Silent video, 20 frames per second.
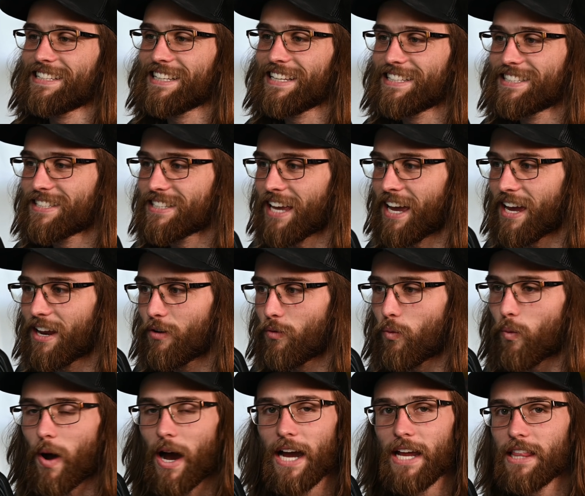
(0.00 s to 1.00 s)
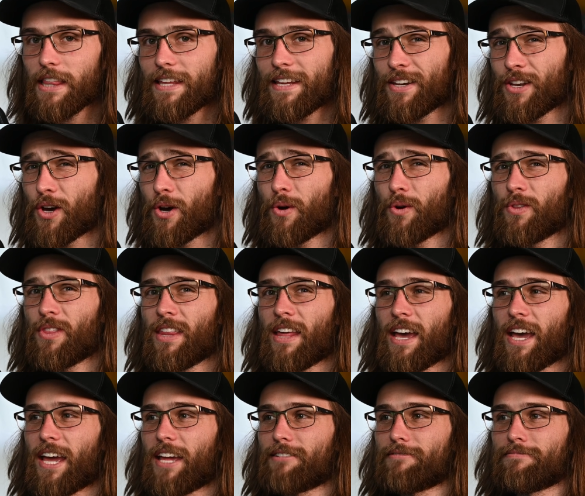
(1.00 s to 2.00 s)
it's kind of widely known
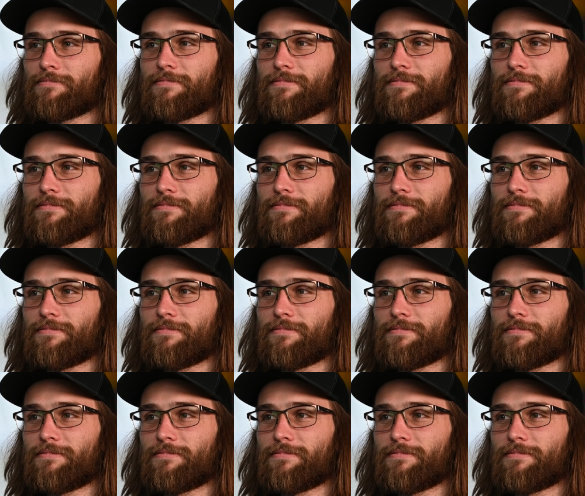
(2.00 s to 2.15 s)
that